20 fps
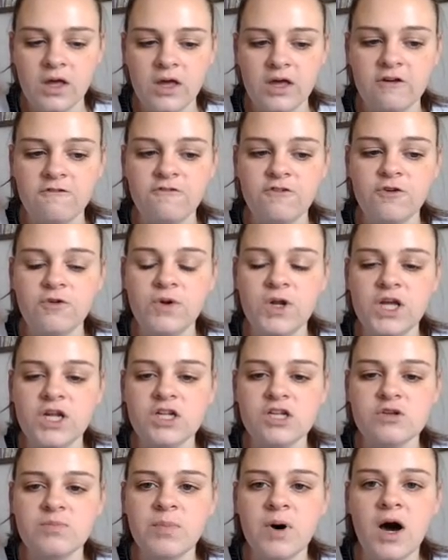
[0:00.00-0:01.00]
If you need
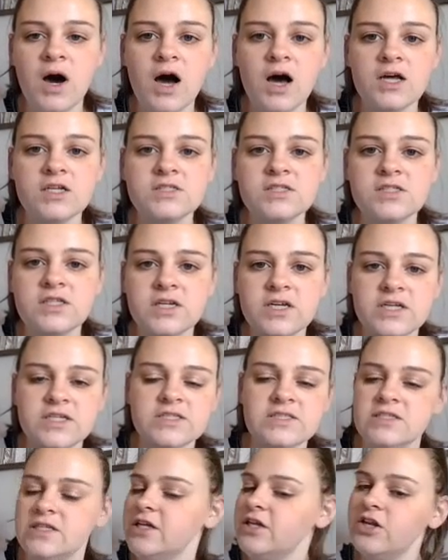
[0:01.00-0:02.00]
to pause to
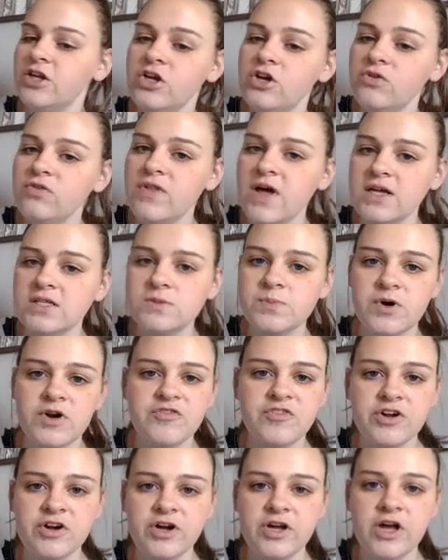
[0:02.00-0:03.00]
continue, that's
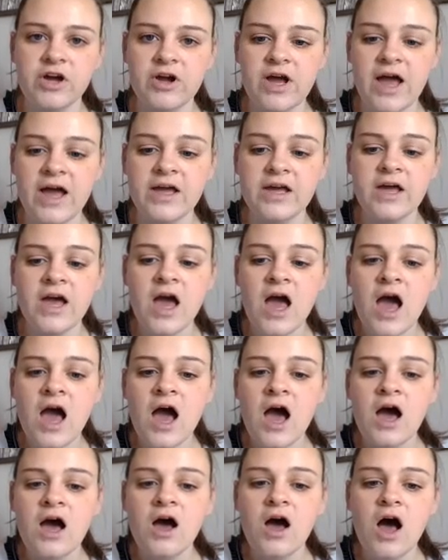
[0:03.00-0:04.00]
perfectly okay.
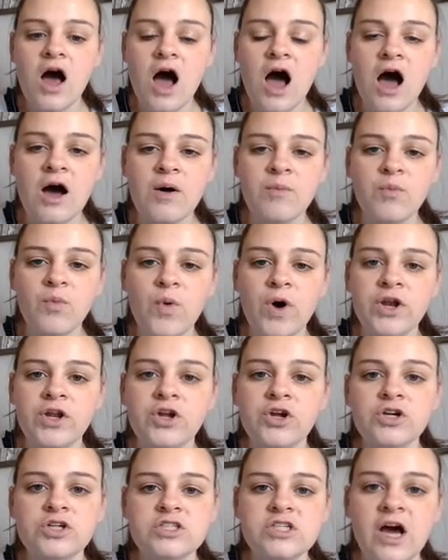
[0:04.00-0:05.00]
When
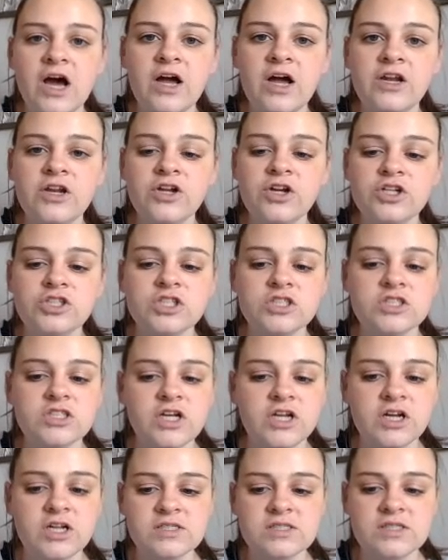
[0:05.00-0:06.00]
you're done, you're just
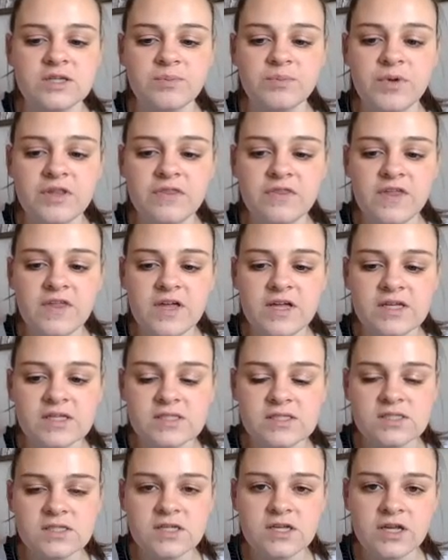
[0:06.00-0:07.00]
going to submit
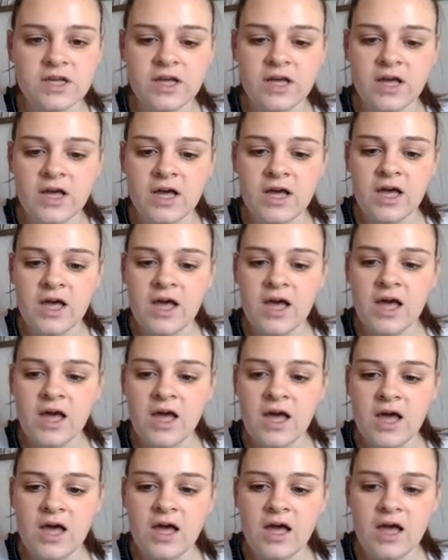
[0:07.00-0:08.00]
this,
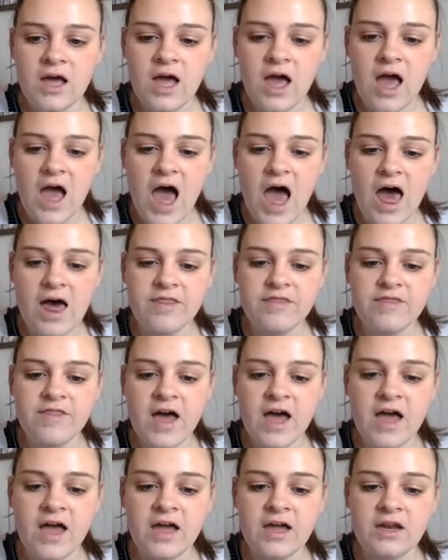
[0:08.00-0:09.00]
and
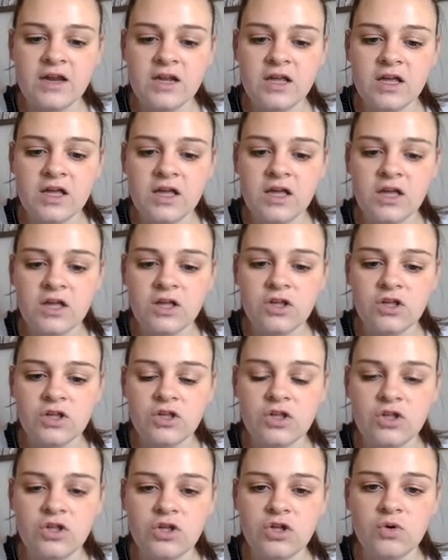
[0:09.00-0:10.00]
then
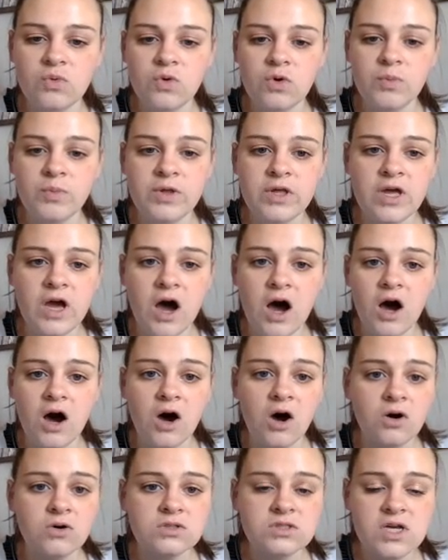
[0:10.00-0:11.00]
you will be
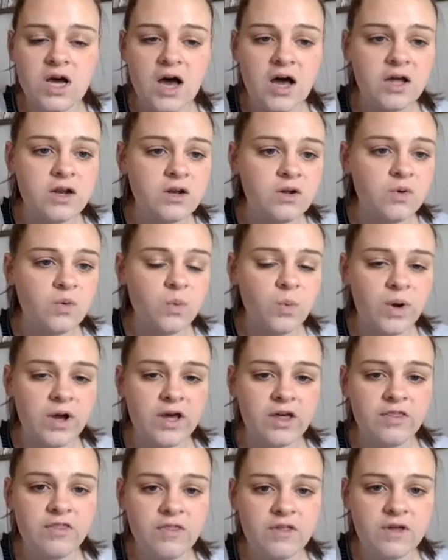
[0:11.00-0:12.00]
all done
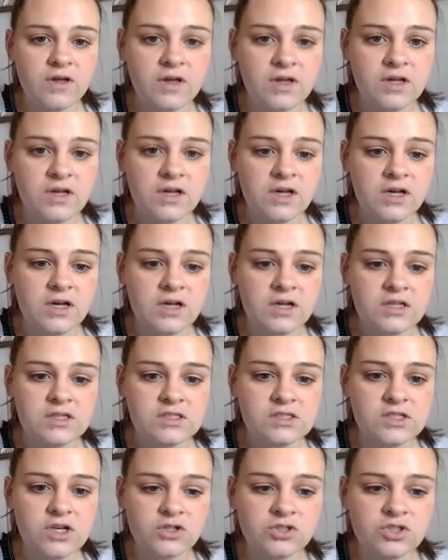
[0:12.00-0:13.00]
with
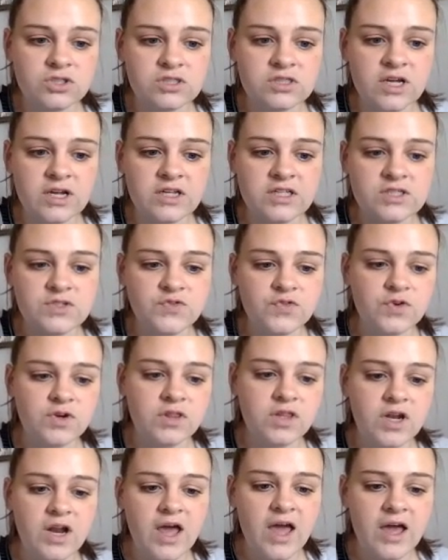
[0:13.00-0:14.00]
social studies for
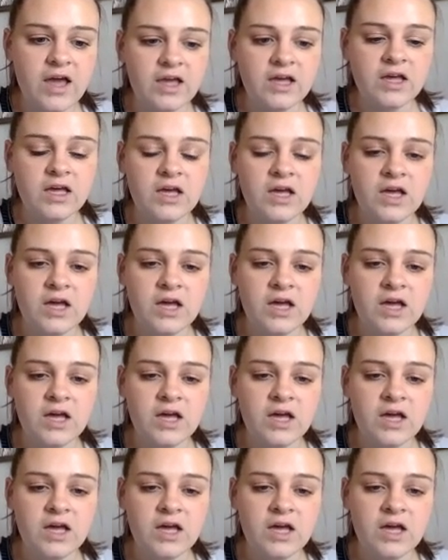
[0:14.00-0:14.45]
the day.